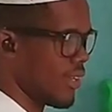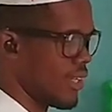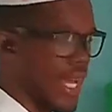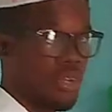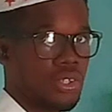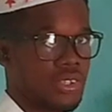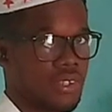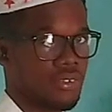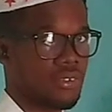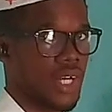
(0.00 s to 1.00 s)
They are not
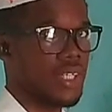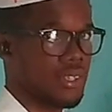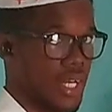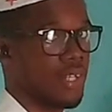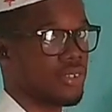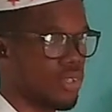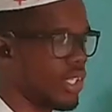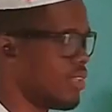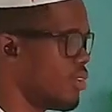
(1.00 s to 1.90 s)
zeros, right? They are solid